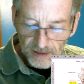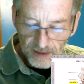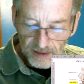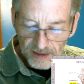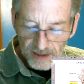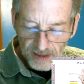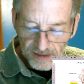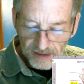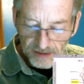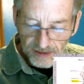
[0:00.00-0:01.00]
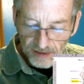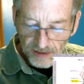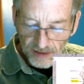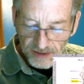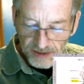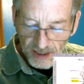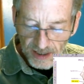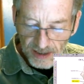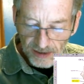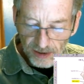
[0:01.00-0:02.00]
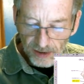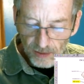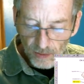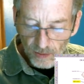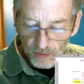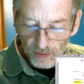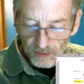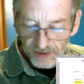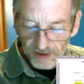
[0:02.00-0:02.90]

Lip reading: indicates that there are tiny little holes